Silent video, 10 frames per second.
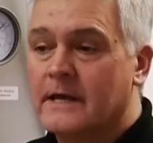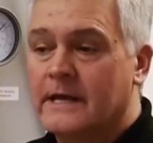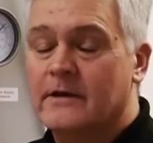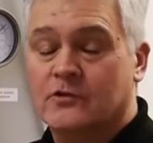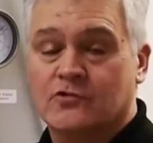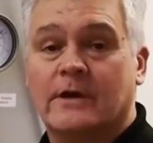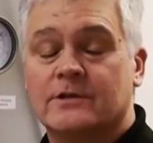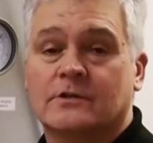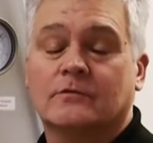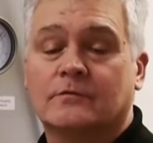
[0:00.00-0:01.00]
Here at Trade
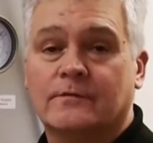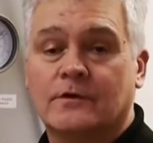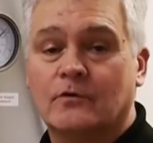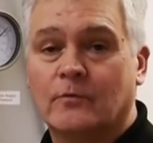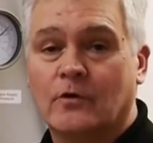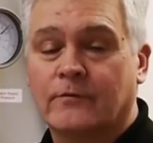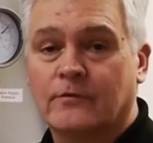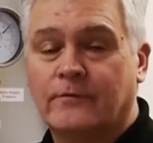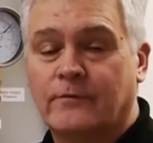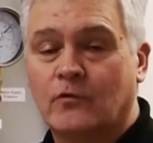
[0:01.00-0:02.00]
Skills for You, we
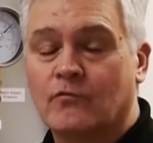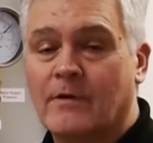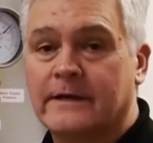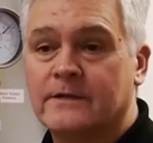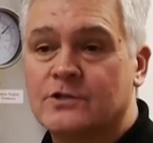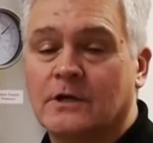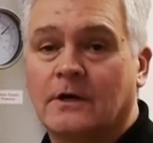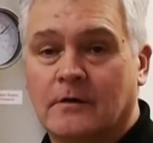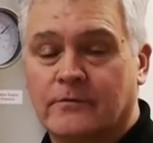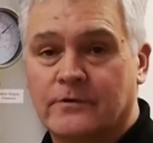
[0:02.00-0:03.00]
offer a full range
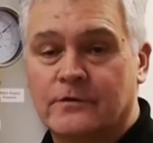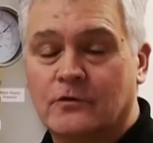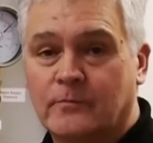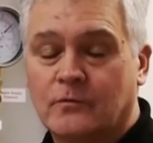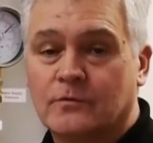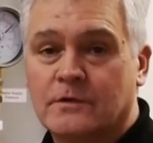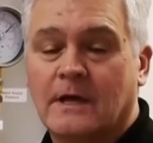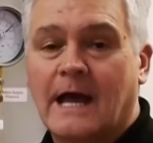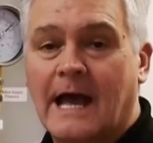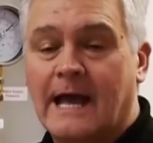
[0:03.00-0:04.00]
of renewables
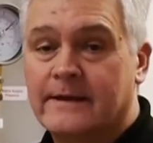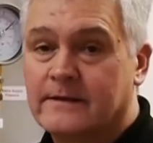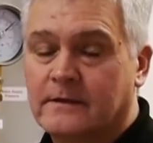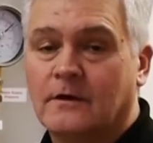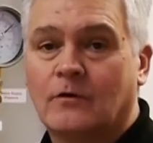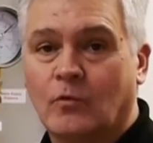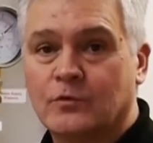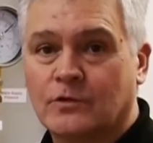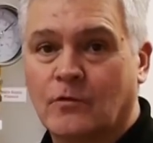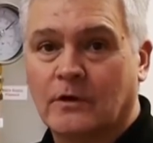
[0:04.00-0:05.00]
and
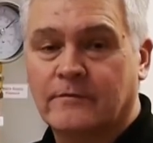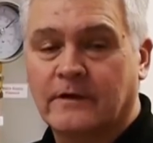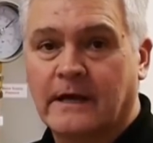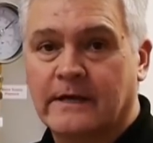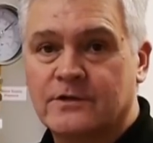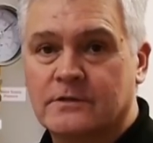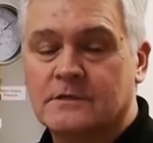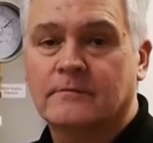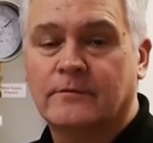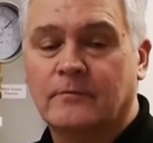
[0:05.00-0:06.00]
water
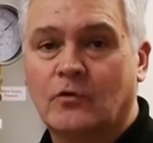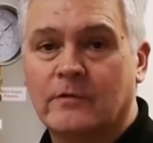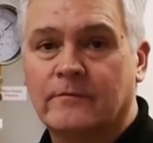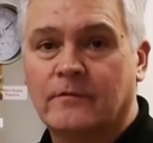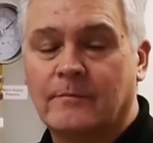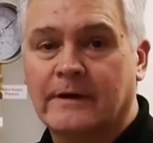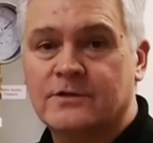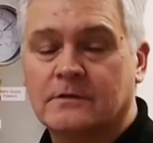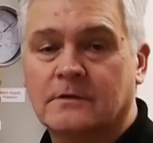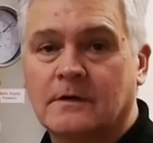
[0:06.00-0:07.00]
qualifications. For more
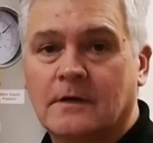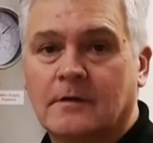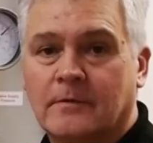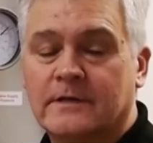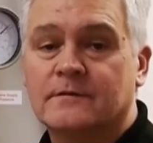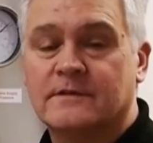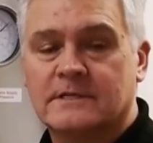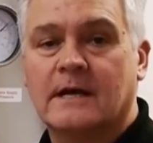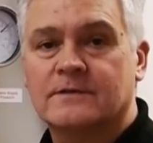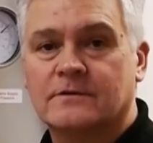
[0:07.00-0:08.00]
information, please
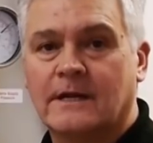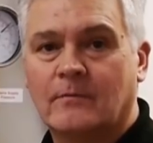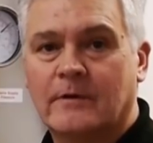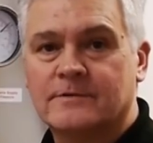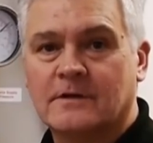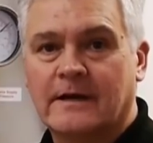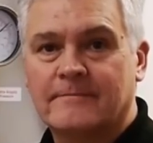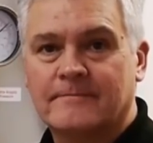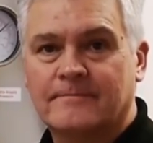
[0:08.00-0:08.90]
visit us on our website.